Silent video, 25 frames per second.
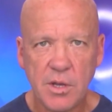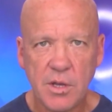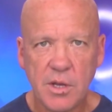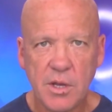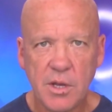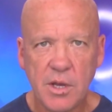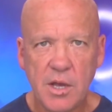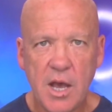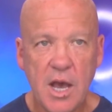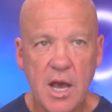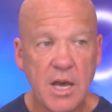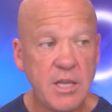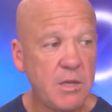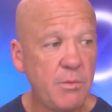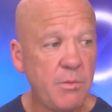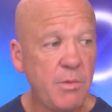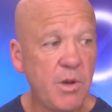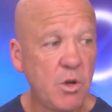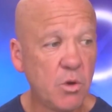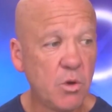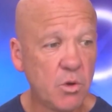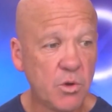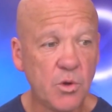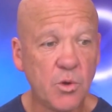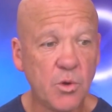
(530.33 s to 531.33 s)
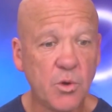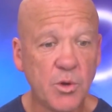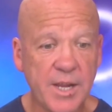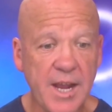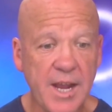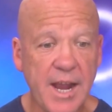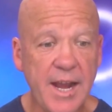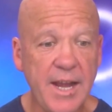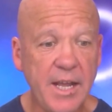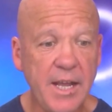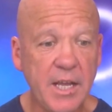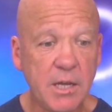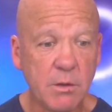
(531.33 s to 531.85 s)
And then we look at
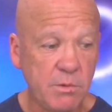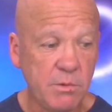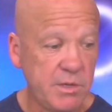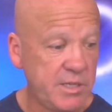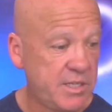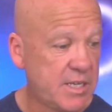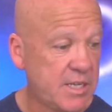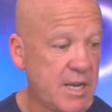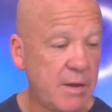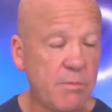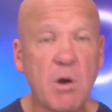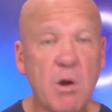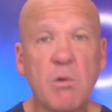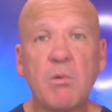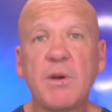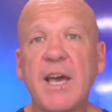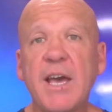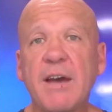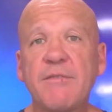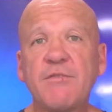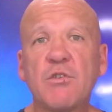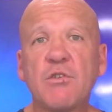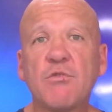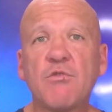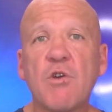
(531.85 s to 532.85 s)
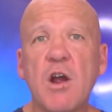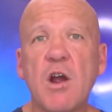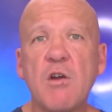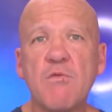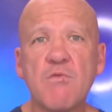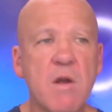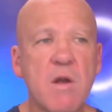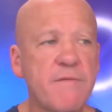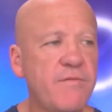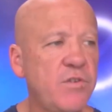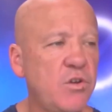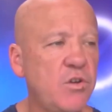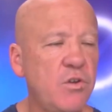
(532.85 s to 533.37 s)
organic and we say, well, we have to grow
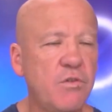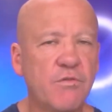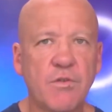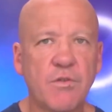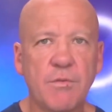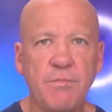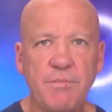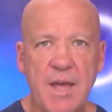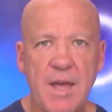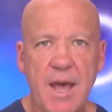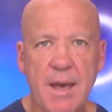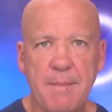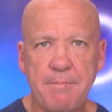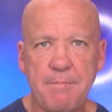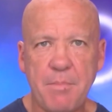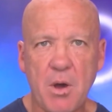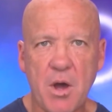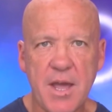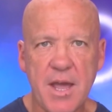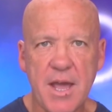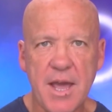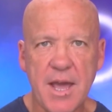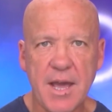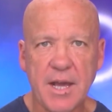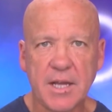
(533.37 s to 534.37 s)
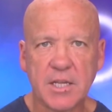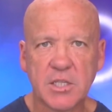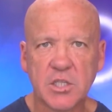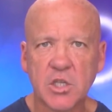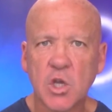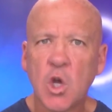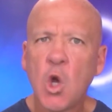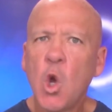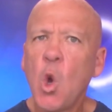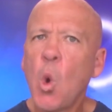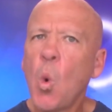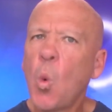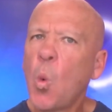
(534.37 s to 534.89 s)
revenue from that by X.
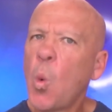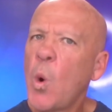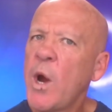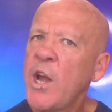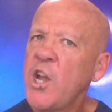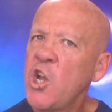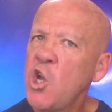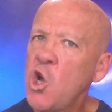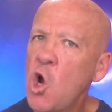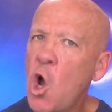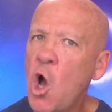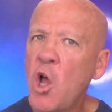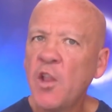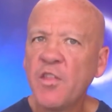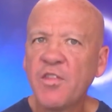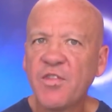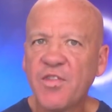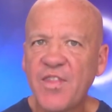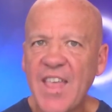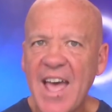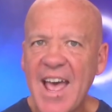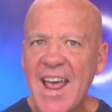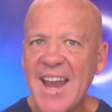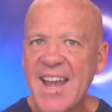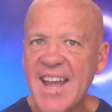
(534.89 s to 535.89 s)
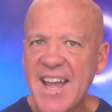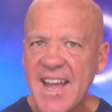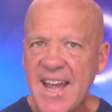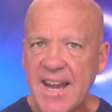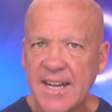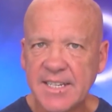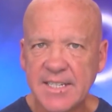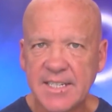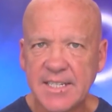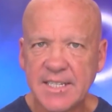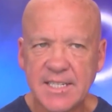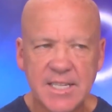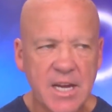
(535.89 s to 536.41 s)
We're not that
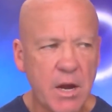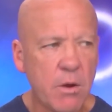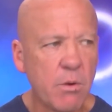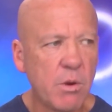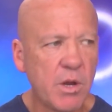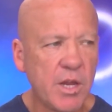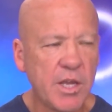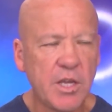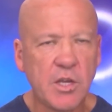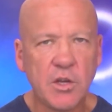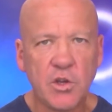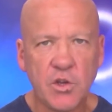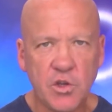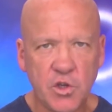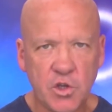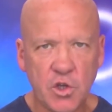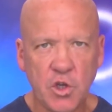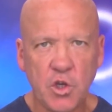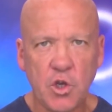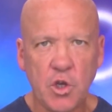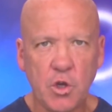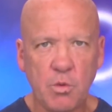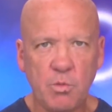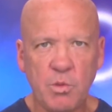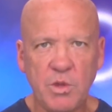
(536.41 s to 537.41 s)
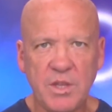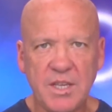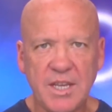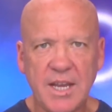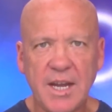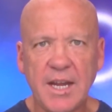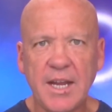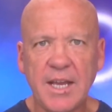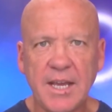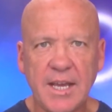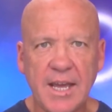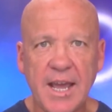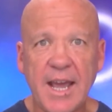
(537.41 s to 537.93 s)
necessarily concerned with
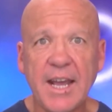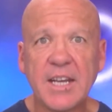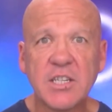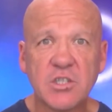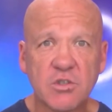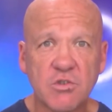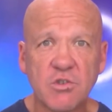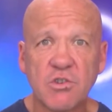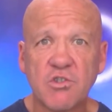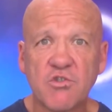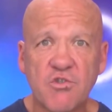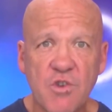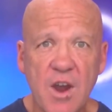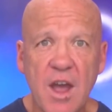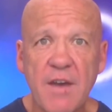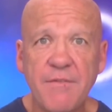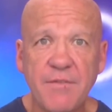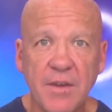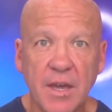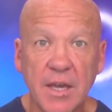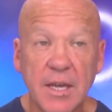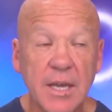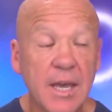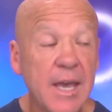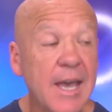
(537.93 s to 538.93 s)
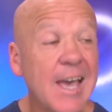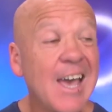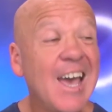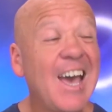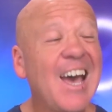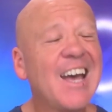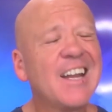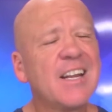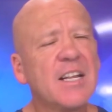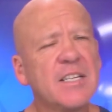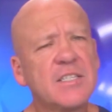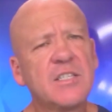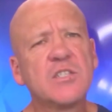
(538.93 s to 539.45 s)
getting extra traffic
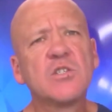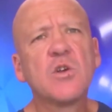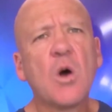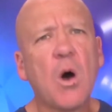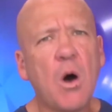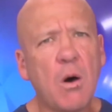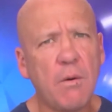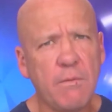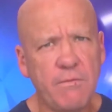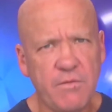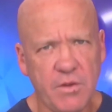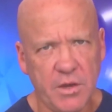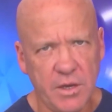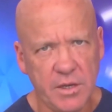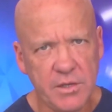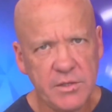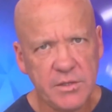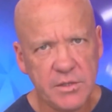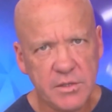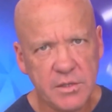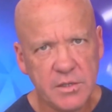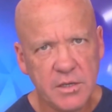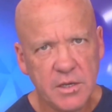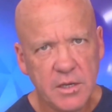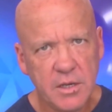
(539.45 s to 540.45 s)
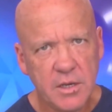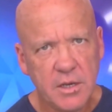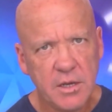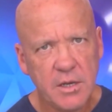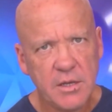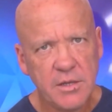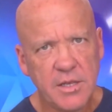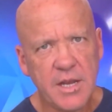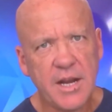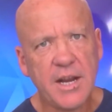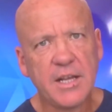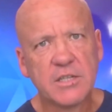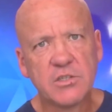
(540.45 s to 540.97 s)
unless it's obvious
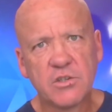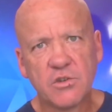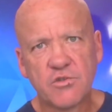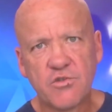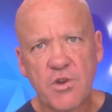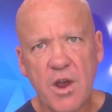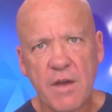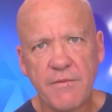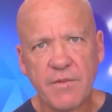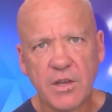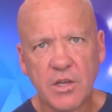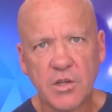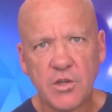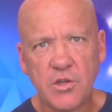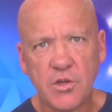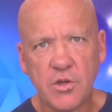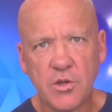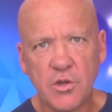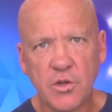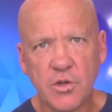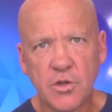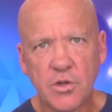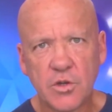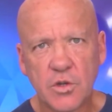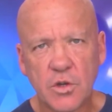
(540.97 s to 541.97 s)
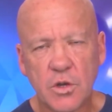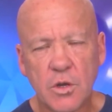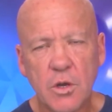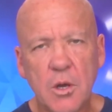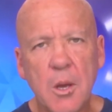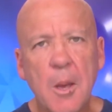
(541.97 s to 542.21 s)
that extra traffic's used.